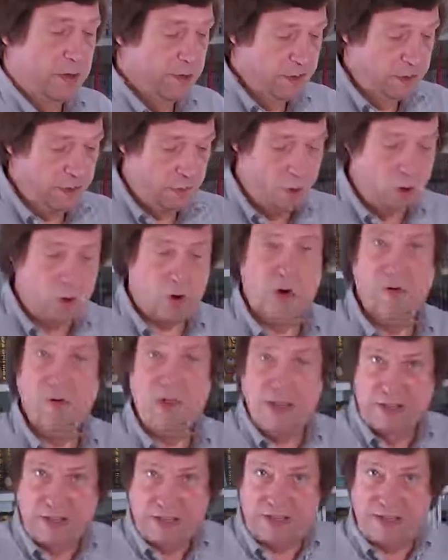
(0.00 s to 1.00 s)
for
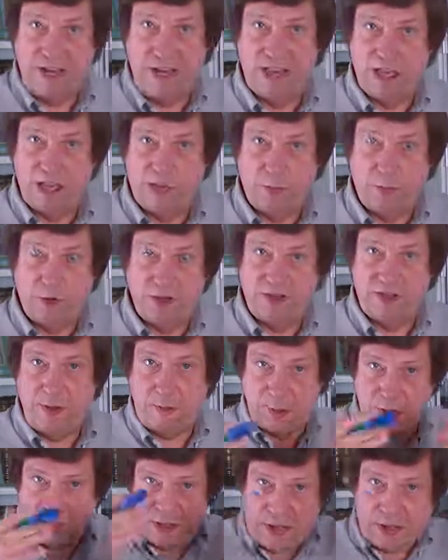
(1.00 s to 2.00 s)
real estate, it was the
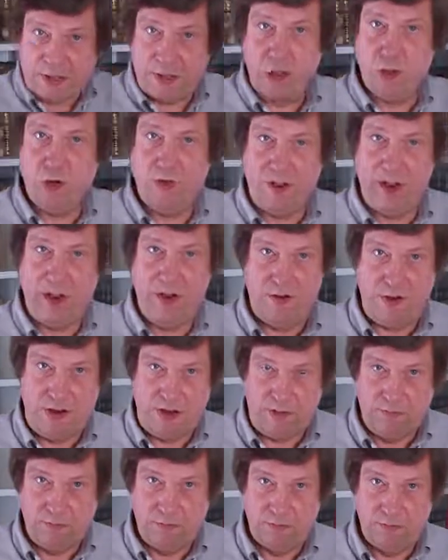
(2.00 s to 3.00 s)
percentage of
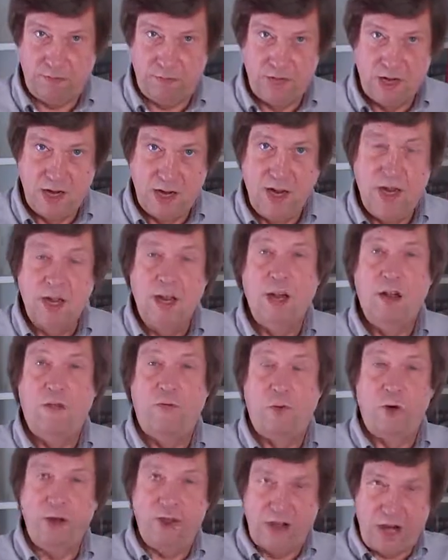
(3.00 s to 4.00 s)
area.
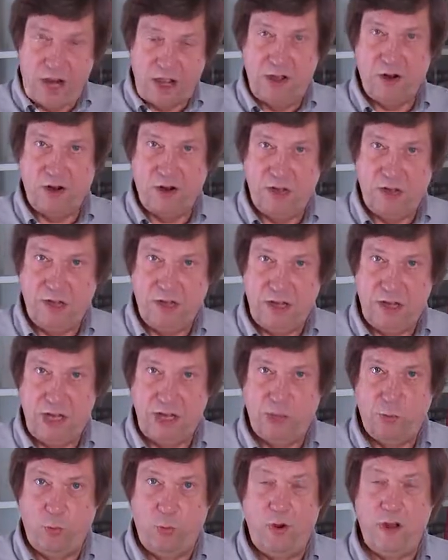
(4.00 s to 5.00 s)
For a general,
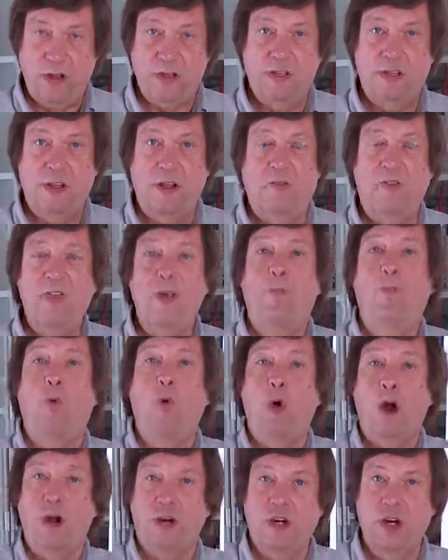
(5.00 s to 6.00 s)
it was the
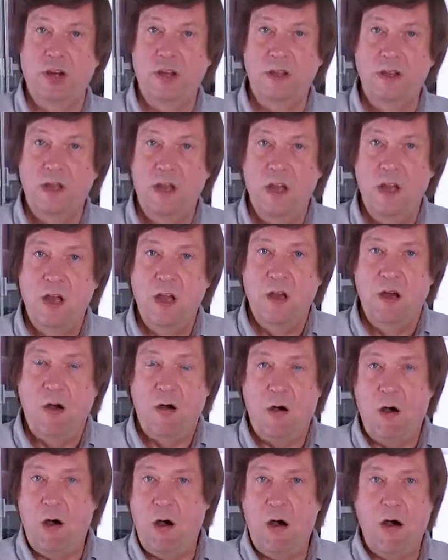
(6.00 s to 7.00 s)
portion
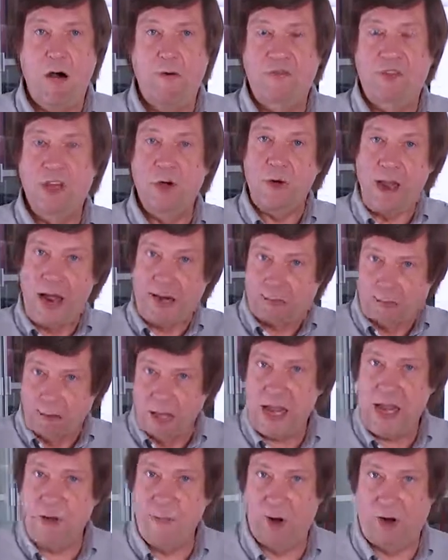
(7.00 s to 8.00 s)
of direct
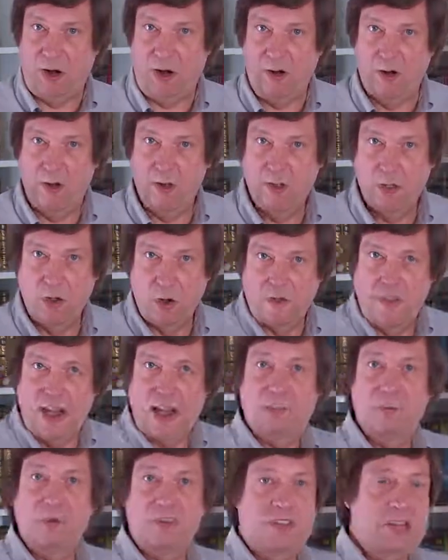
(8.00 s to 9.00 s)
labor. So
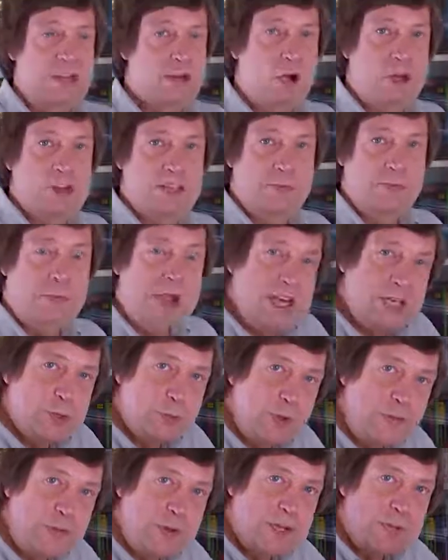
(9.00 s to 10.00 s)
that was the cost base
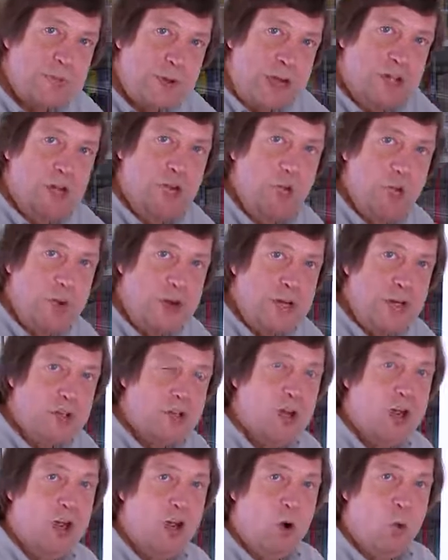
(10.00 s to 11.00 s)
with respect to
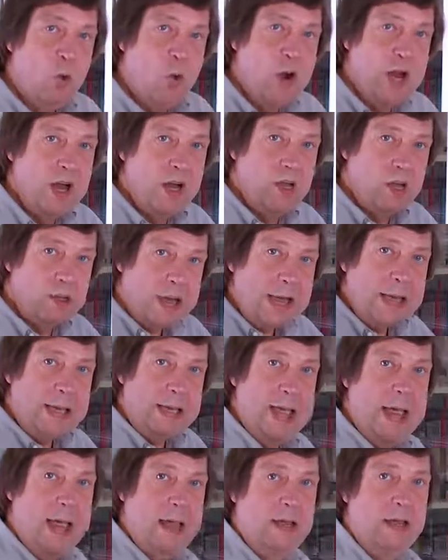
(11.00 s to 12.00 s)
which we're
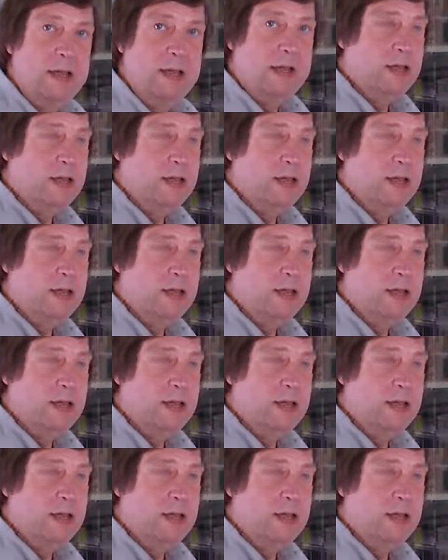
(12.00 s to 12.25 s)
linking